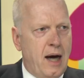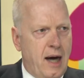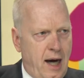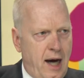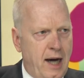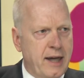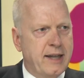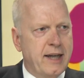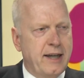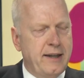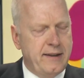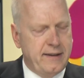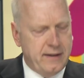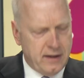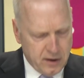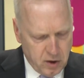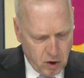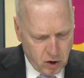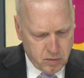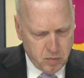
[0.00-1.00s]
I can
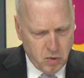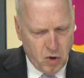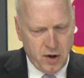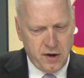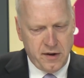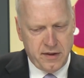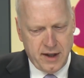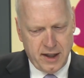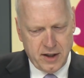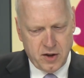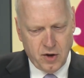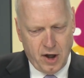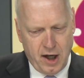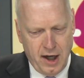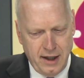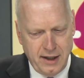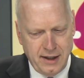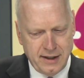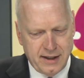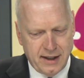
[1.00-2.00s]
not more than to
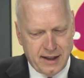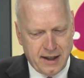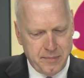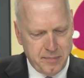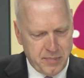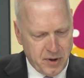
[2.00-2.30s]
highlight again,